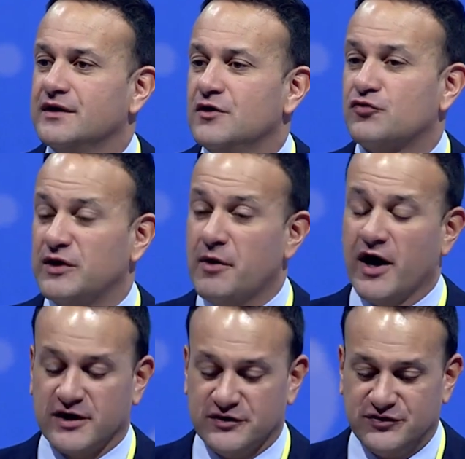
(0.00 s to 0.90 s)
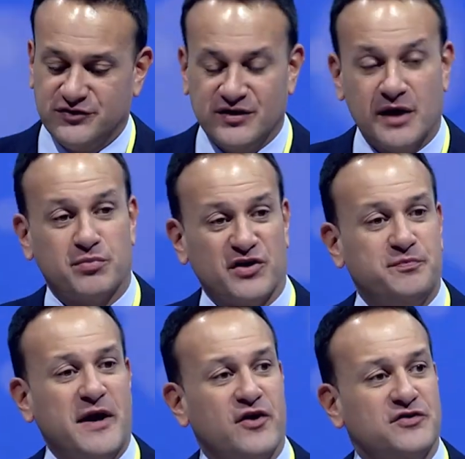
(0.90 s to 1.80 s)
free markets, and
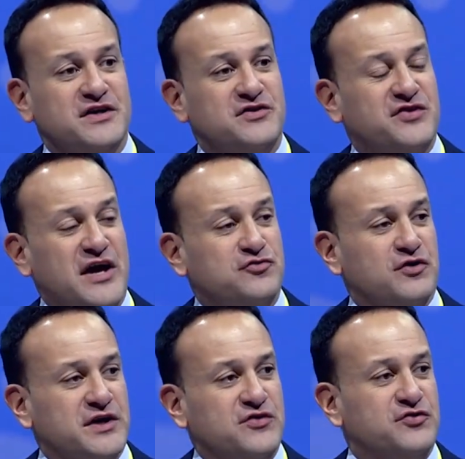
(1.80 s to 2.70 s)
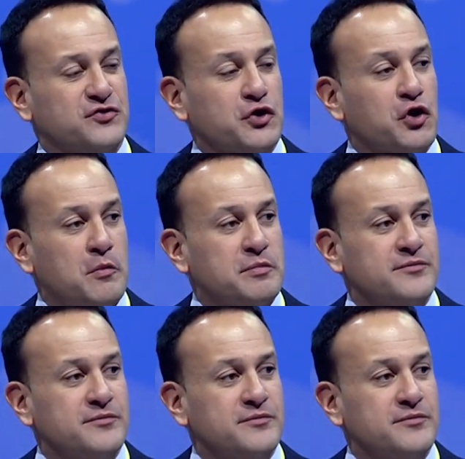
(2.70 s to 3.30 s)
prosperity to Central and Eastern Europe.